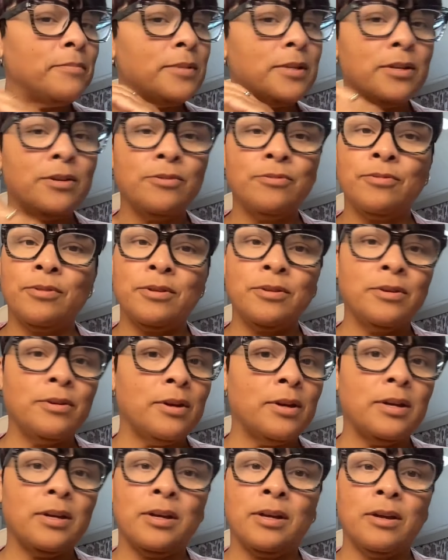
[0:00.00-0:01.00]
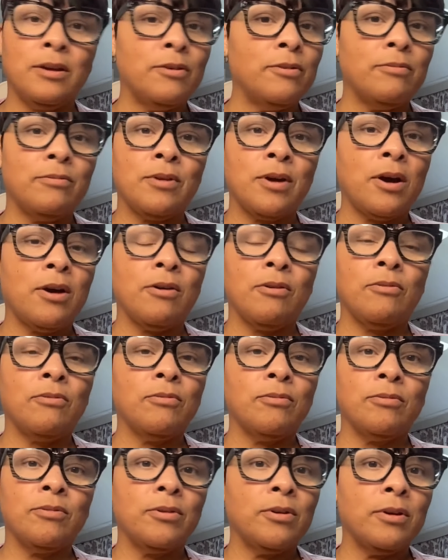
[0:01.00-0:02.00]
You you you know
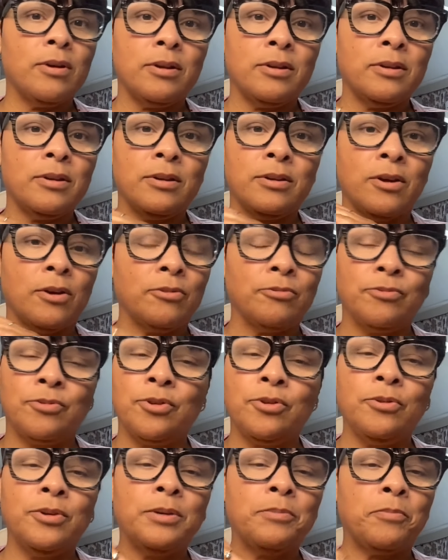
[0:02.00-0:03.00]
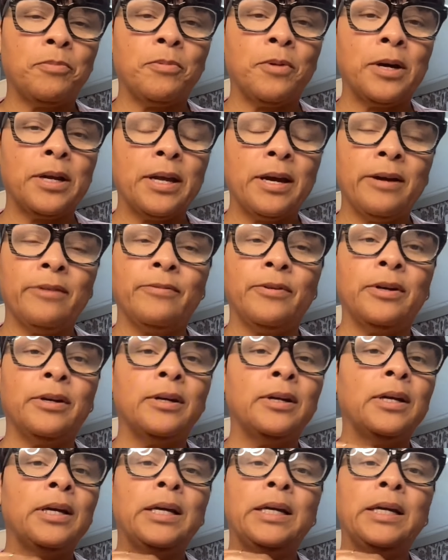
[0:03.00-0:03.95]
don't do it, whatever.